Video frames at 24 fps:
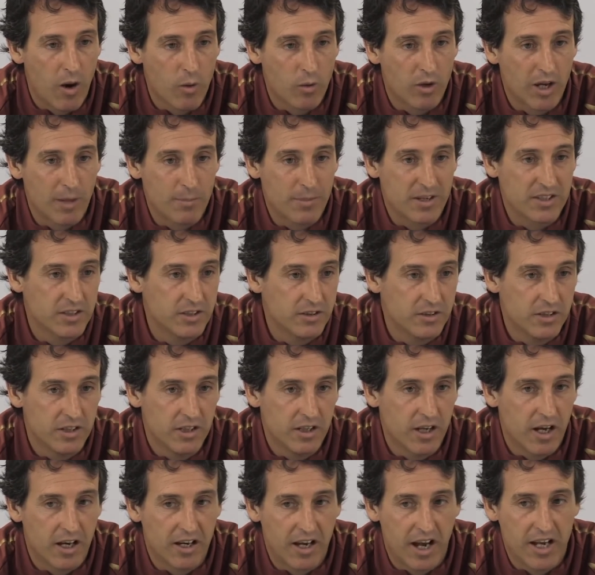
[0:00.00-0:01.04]

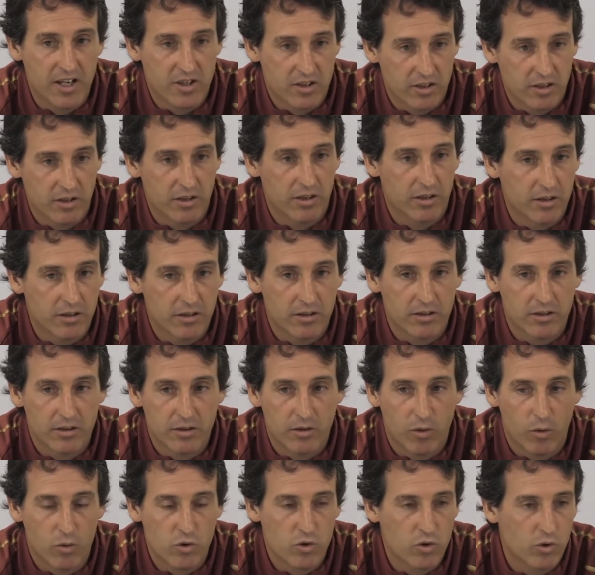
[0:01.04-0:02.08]
capacity against
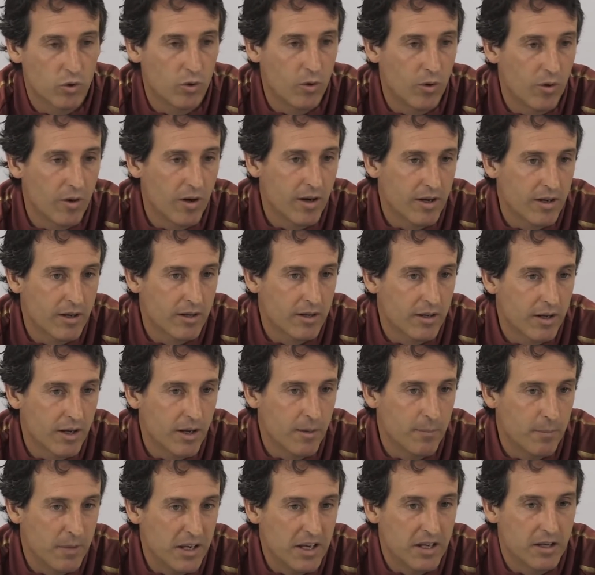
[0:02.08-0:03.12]
also a
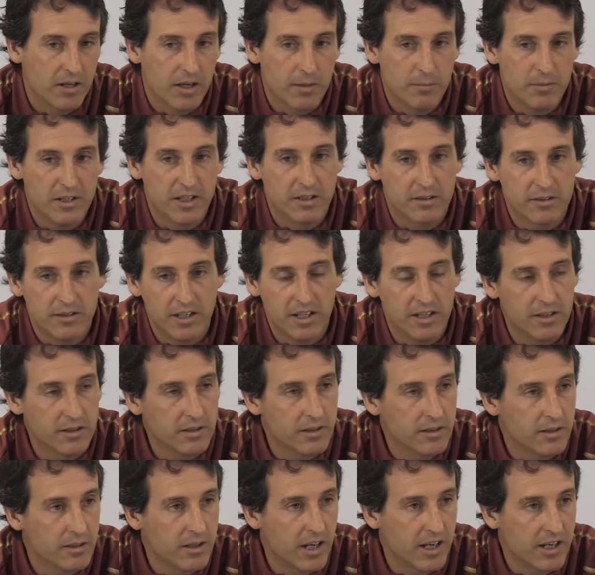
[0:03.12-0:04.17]
big team
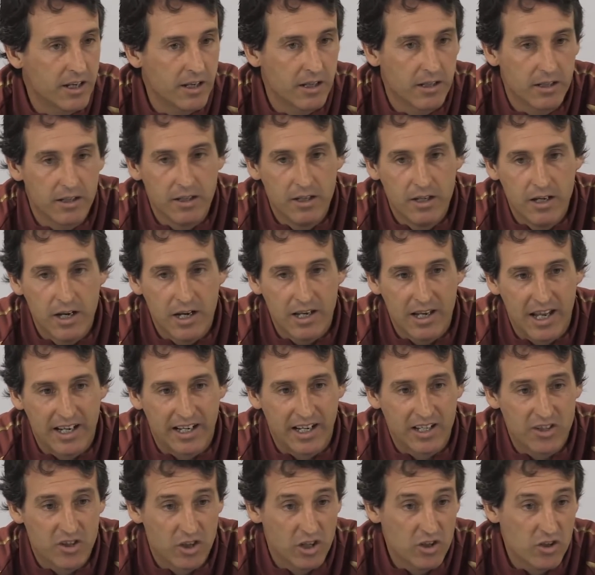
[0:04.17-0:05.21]
like a
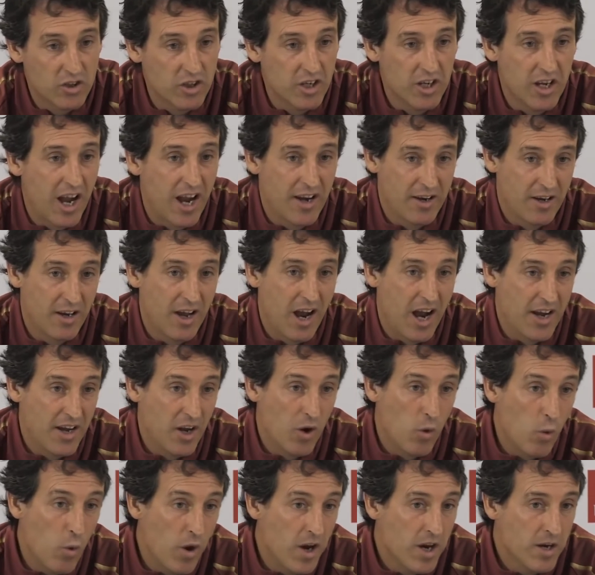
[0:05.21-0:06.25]
Chelsea and
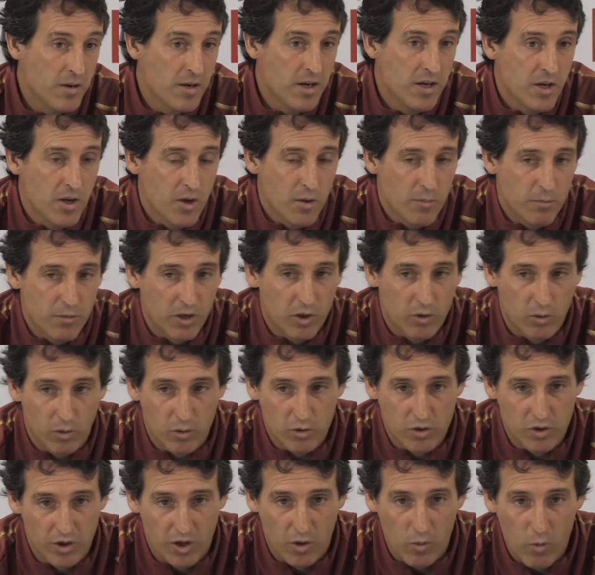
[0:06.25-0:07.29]
away,
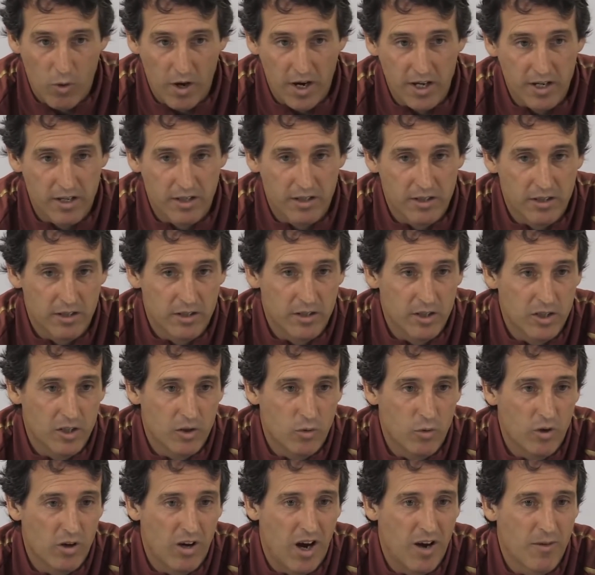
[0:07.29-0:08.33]
because away
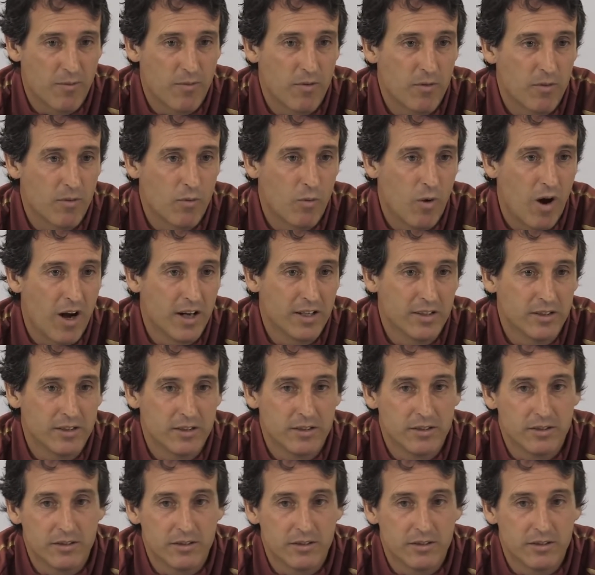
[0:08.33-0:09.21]
we have one